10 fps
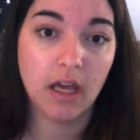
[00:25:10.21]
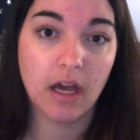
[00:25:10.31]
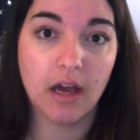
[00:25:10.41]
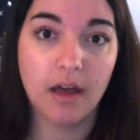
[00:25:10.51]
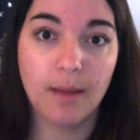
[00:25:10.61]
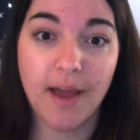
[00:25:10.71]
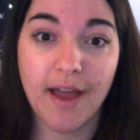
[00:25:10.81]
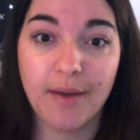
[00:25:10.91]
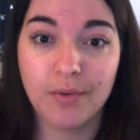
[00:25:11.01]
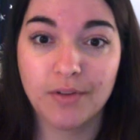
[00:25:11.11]
I
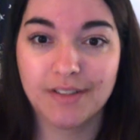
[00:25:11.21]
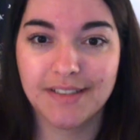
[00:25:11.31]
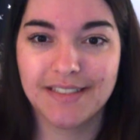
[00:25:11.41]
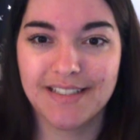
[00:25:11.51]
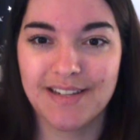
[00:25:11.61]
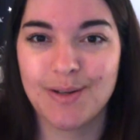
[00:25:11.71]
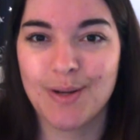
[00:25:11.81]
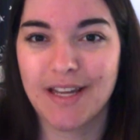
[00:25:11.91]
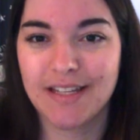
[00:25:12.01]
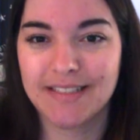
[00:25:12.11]
will see you
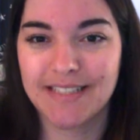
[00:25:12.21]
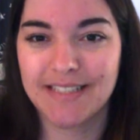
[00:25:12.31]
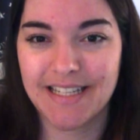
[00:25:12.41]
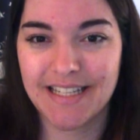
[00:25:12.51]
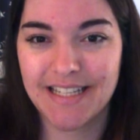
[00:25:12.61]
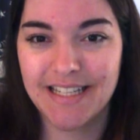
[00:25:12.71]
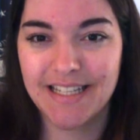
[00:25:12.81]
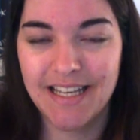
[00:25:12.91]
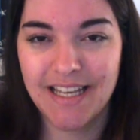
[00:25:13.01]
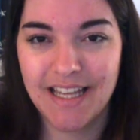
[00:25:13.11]
guys in
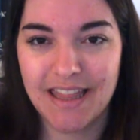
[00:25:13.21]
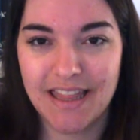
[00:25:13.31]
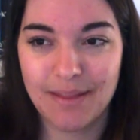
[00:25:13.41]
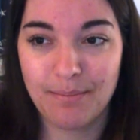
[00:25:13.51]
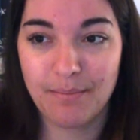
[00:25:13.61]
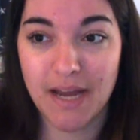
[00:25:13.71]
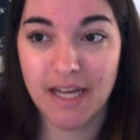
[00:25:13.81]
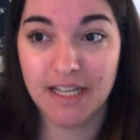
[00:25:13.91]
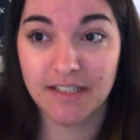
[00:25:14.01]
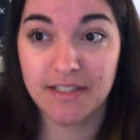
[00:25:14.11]
my
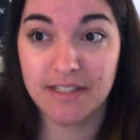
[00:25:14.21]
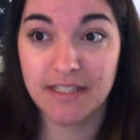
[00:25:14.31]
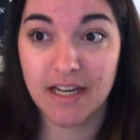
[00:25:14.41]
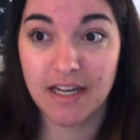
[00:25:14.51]
next,